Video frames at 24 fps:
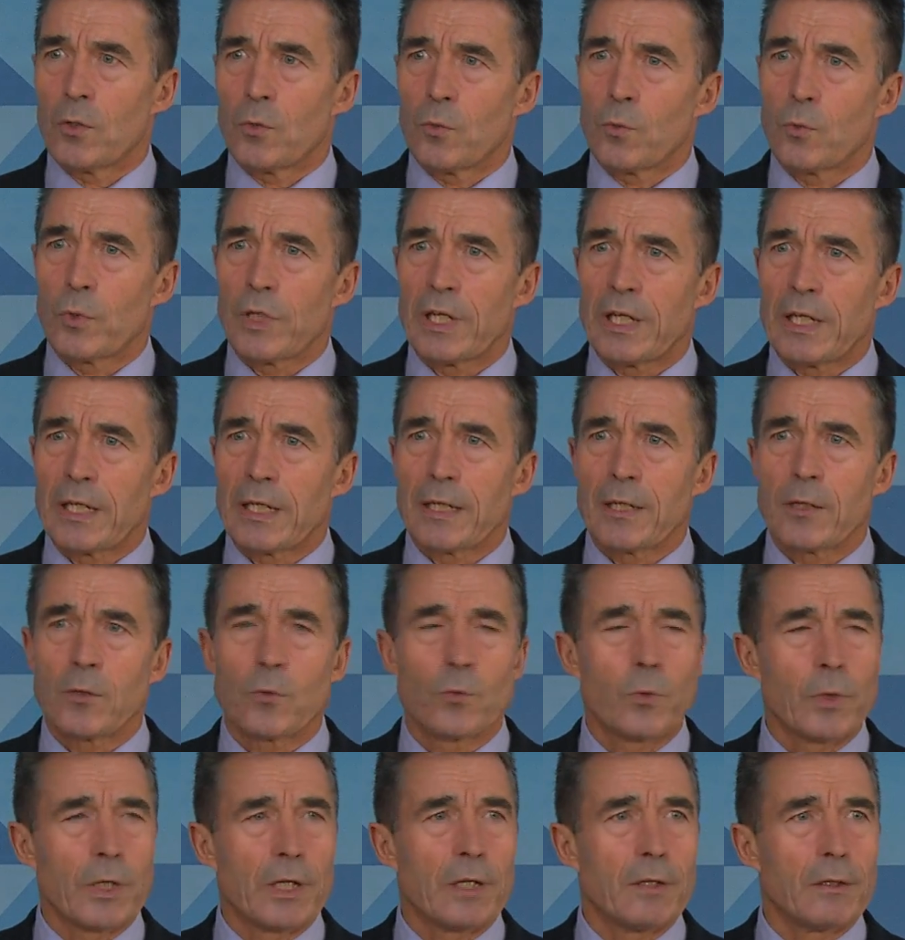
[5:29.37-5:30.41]
we
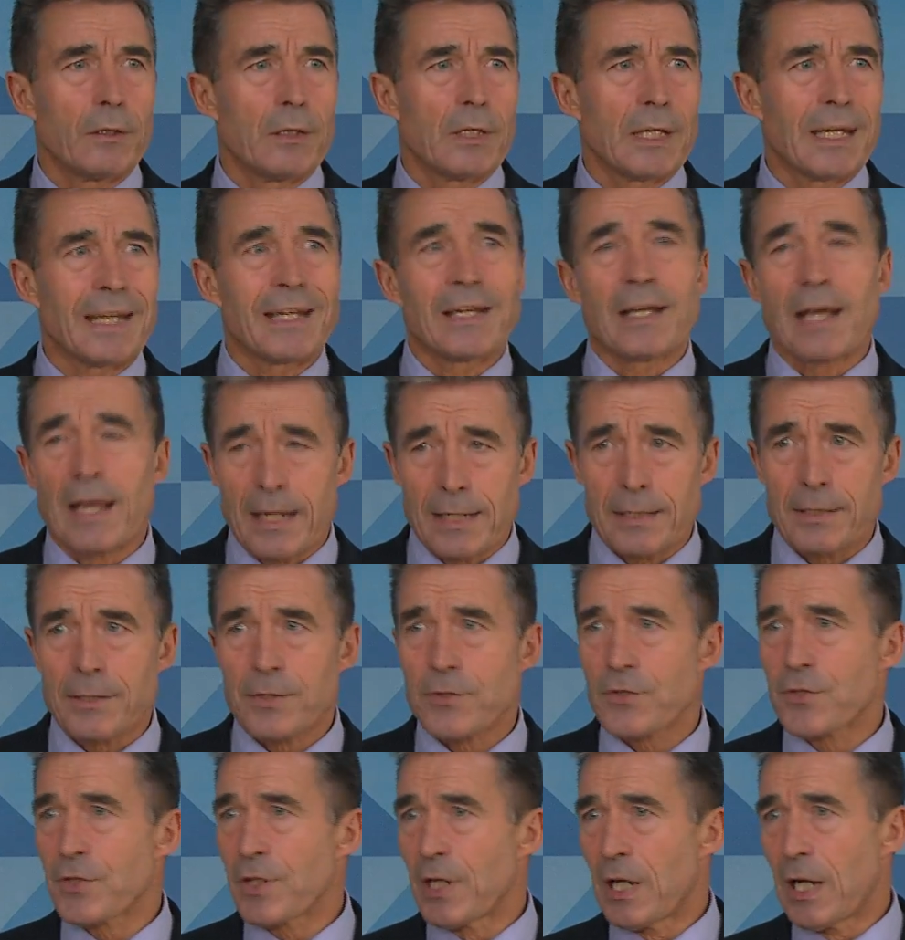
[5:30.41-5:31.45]
will
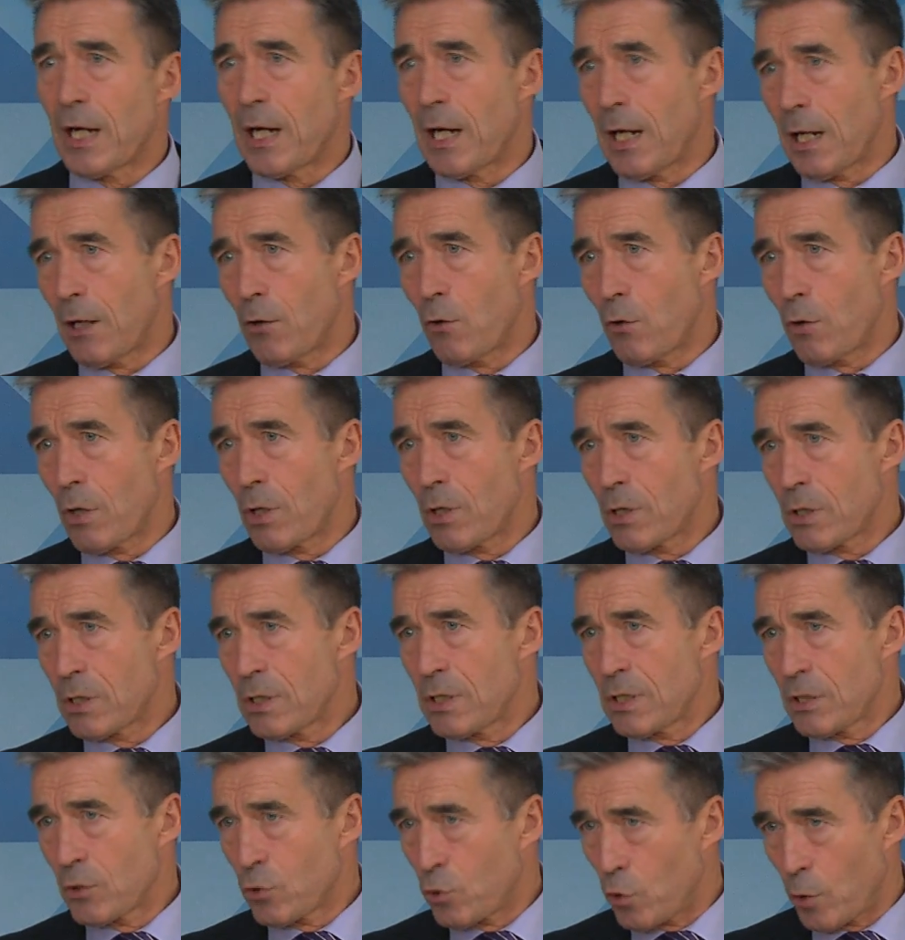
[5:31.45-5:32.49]
enhance our
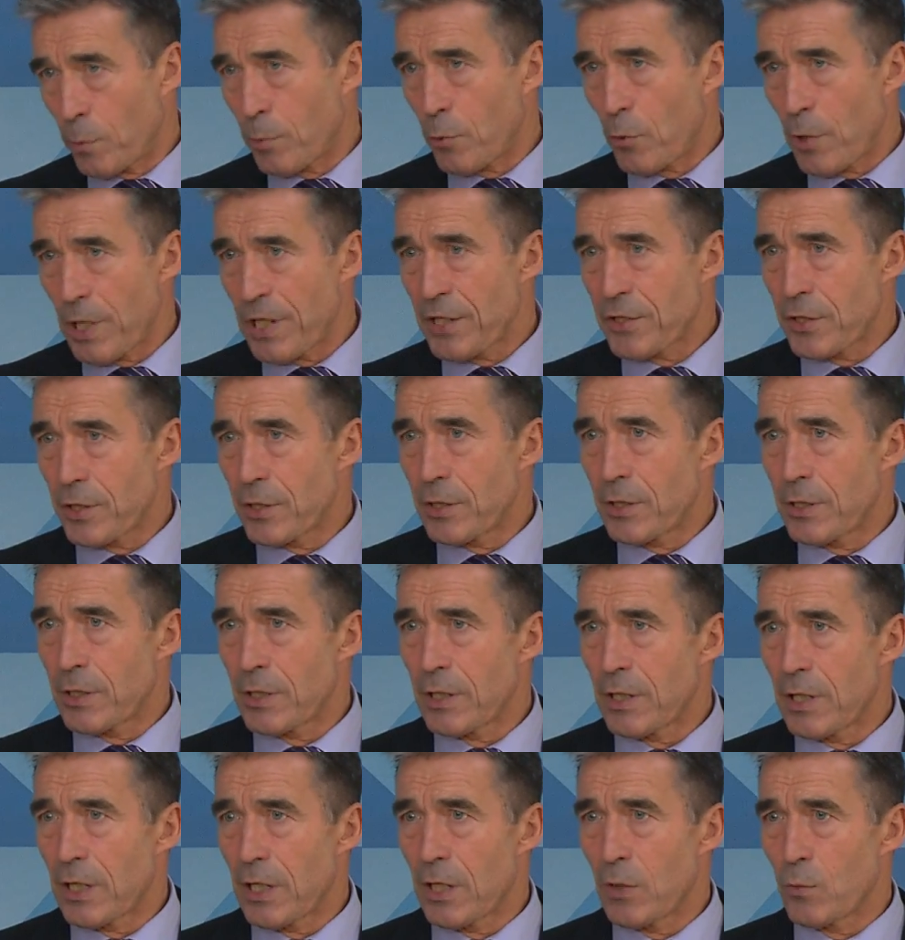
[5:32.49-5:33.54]
cooperation
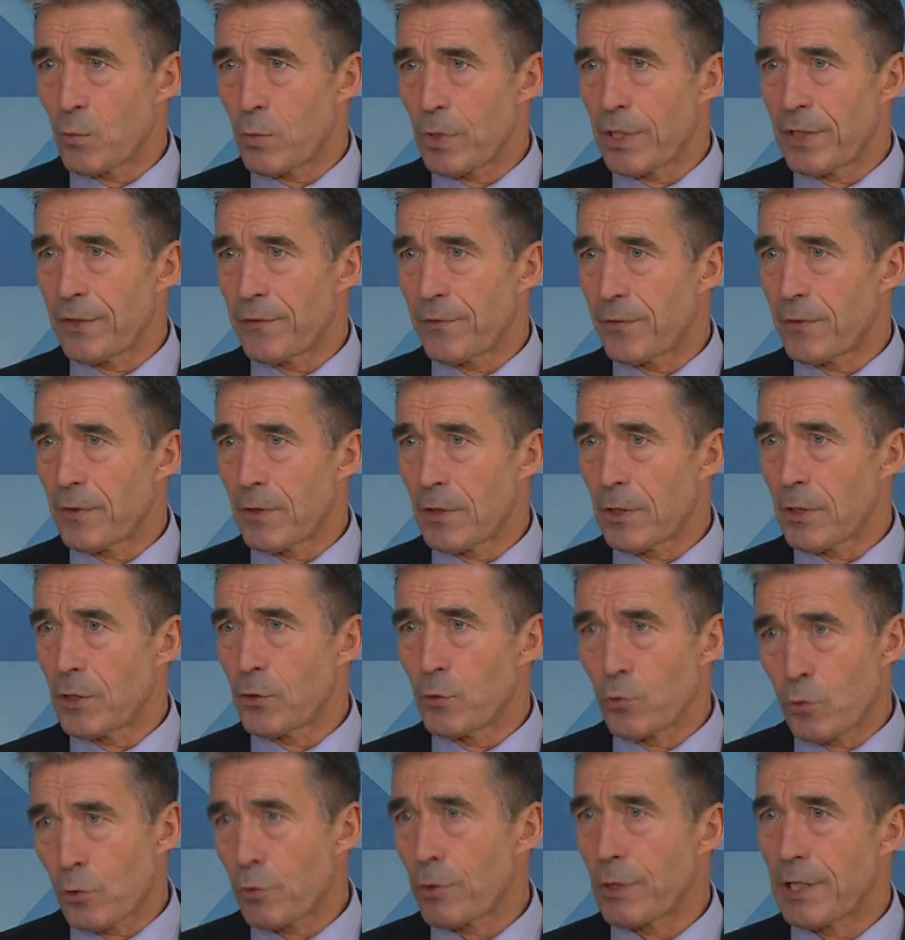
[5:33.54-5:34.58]
with
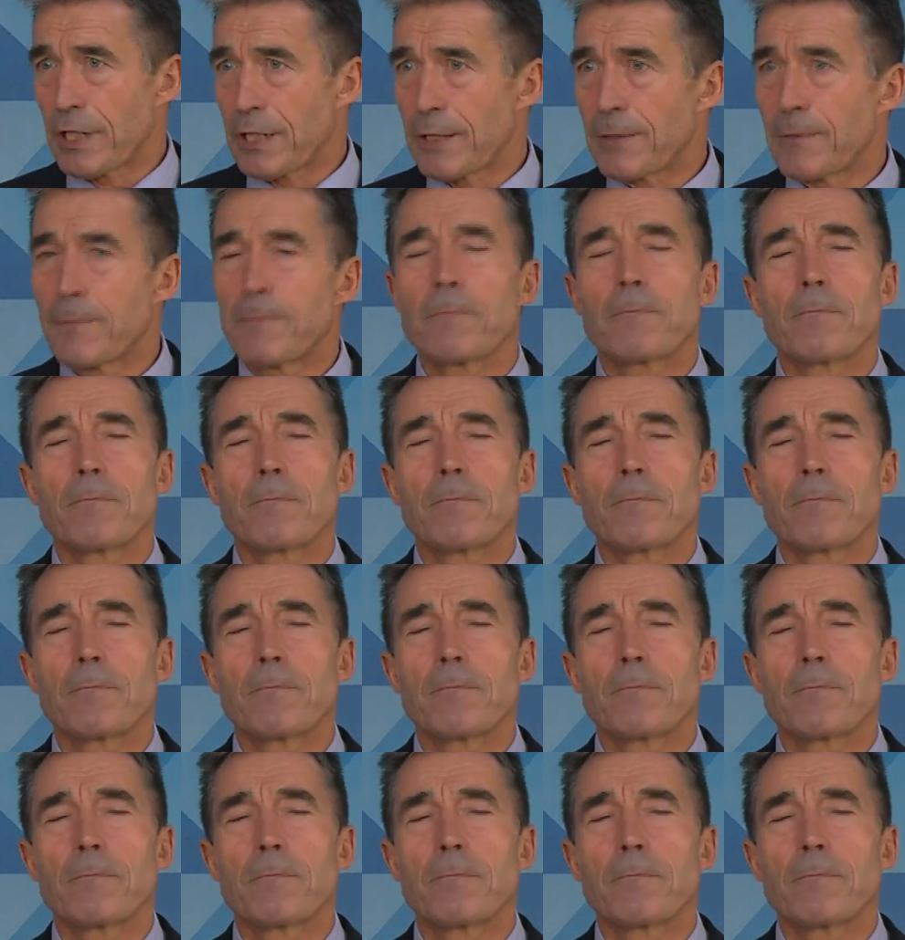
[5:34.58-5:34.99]
Ukraine.